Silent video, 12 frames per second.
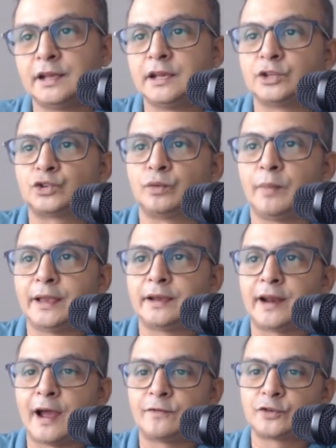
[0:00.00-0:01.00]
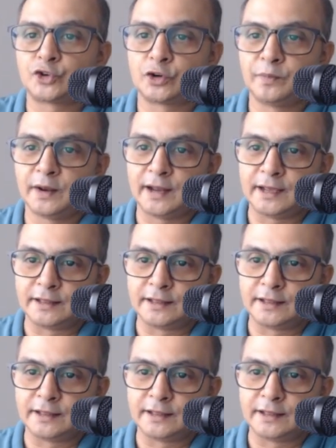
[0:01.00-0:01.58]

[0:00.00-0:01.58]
So my graph should be like